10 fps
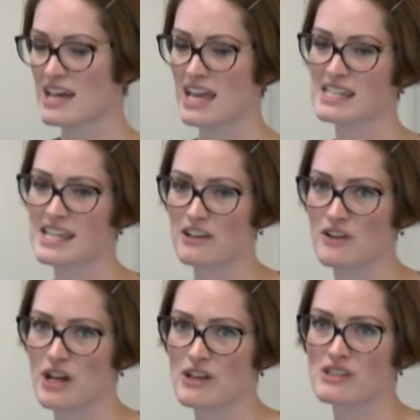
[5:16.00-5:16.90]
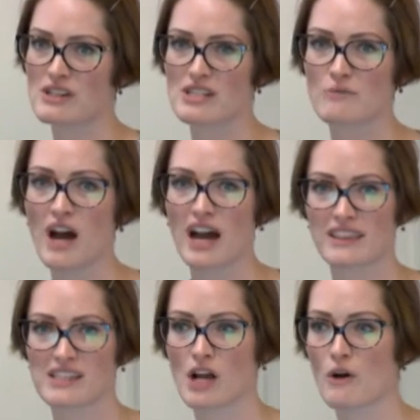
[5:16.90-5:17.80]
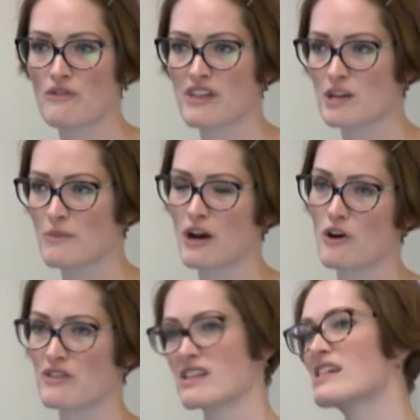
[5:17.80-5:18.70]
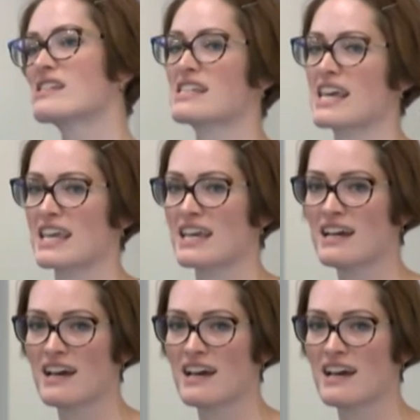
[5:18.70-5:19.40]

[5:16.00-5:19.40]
Is that not going to undermine this whole thing about authenticity?